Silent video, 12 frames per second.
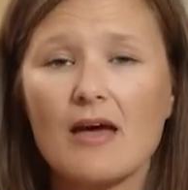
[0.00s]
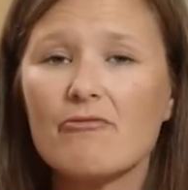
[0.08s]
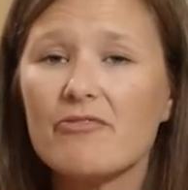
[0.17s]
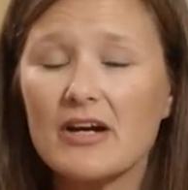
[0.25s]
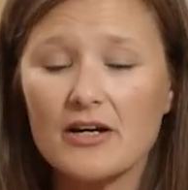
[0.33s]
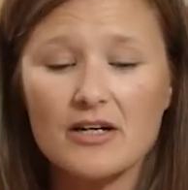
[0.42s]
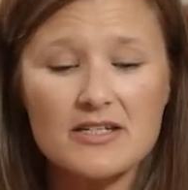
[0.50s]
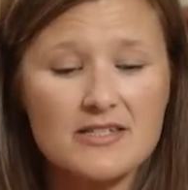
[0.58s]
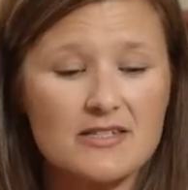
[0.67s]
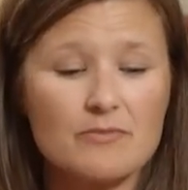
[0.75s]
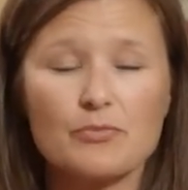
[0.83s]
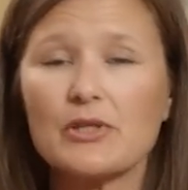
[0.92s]
Very
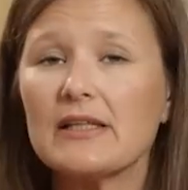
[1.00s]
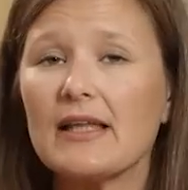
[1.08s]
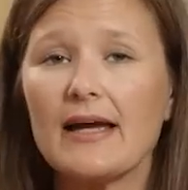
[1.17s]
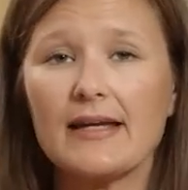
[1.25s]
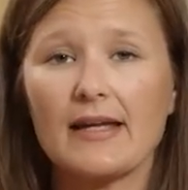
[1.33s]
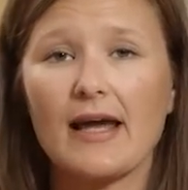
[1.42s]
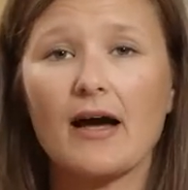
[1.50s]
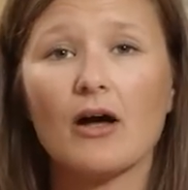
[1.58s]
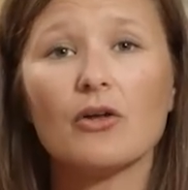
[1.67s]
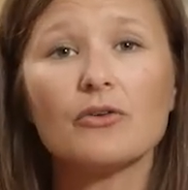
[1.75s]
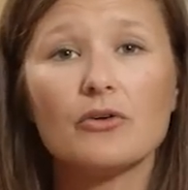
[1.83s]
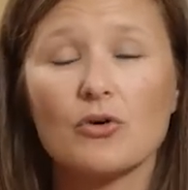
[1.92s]
simply laid
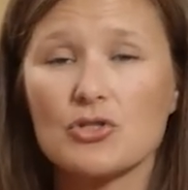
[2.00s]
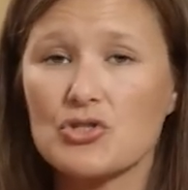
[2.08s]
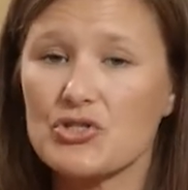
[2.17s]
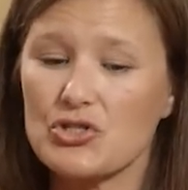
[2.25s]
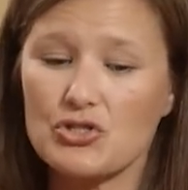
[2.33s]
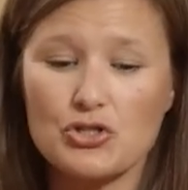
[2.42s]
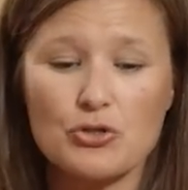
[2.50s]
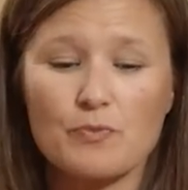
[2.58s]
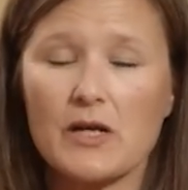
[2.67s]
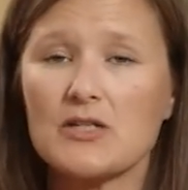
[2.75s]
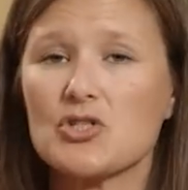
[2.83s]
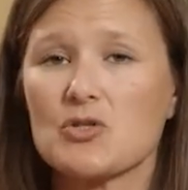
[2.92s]
out on just a
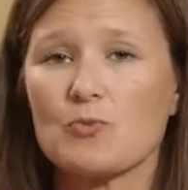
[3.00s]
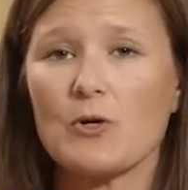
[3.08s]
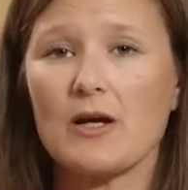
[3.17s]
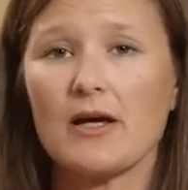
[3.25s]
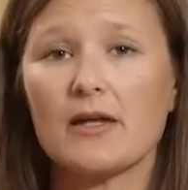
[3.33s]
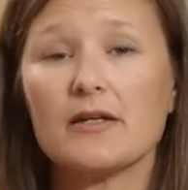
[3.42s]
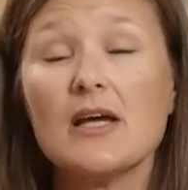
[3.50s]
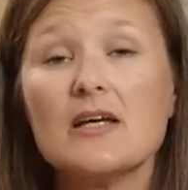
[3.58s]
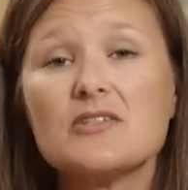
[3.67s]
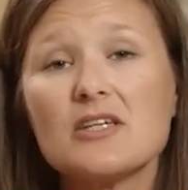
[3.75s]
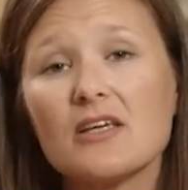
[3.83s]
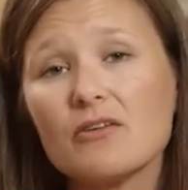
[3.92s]
2-page spread
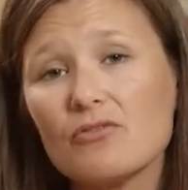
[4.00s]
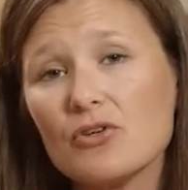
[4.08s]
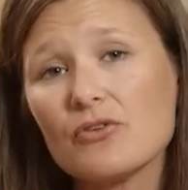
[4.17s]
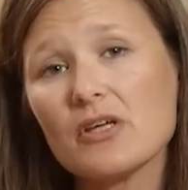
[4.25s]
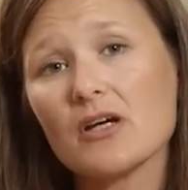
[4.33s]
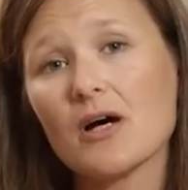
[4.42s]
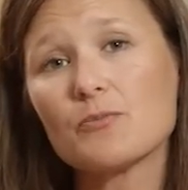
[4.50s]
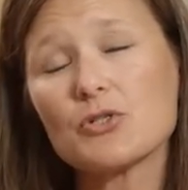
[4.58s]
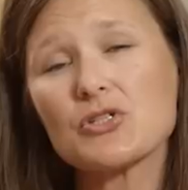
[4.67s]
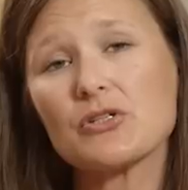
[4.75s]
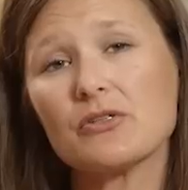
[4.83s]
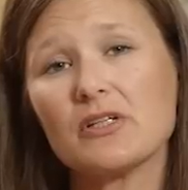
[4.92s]
to give you the
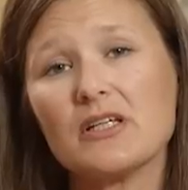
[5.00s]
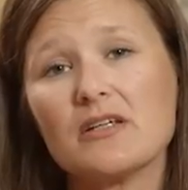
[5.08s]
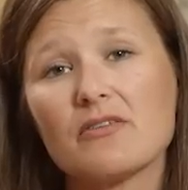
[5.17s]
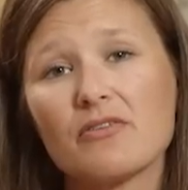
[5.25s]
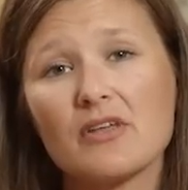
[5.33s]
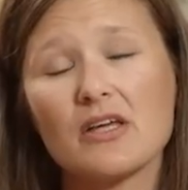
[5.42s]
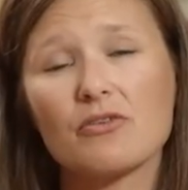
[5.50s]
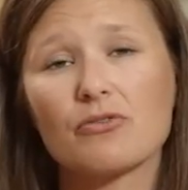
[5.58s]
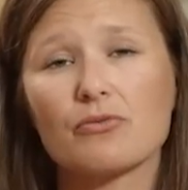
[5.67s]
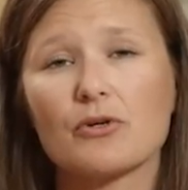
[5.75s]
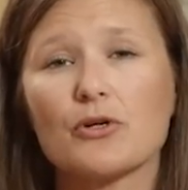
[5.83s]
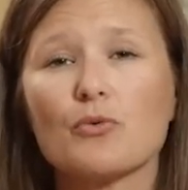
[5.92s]
opportunity to think
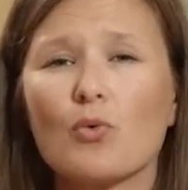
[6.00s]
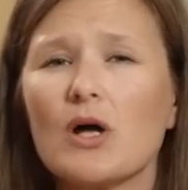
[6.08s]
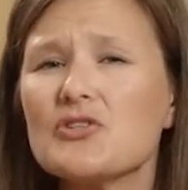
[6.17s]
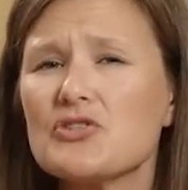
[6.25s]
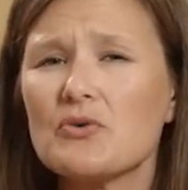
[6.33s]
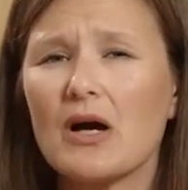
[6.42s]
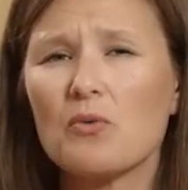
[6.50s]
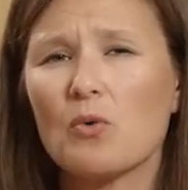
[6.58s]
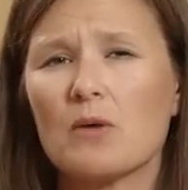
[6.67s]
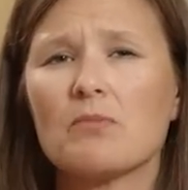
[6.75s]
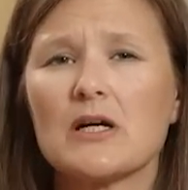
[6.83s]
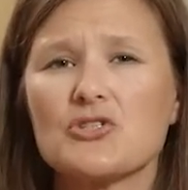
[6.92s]
through, what do I
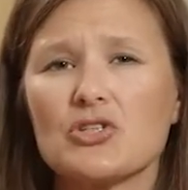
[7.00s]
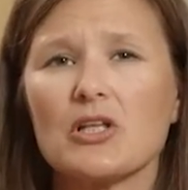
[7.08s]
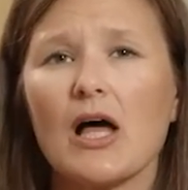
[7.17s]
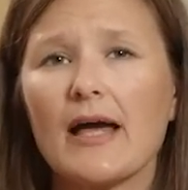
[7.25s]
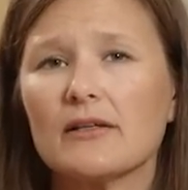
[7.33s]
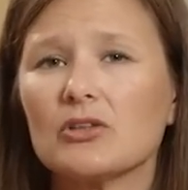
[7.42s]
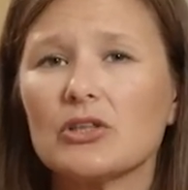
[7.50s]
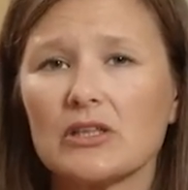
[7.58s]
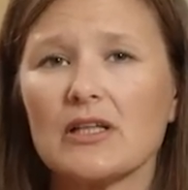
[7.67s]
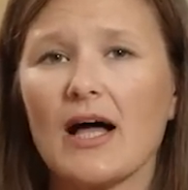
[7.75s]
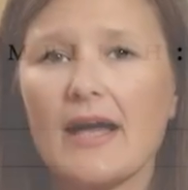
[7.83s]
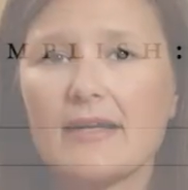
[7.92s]
want my July to look
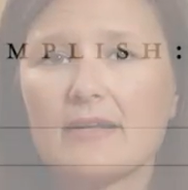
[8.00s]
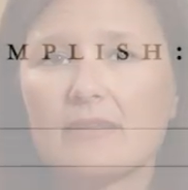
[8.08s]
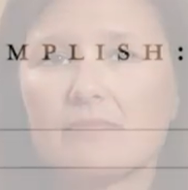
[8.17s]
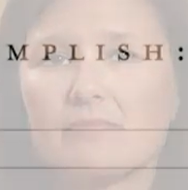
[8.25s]
like?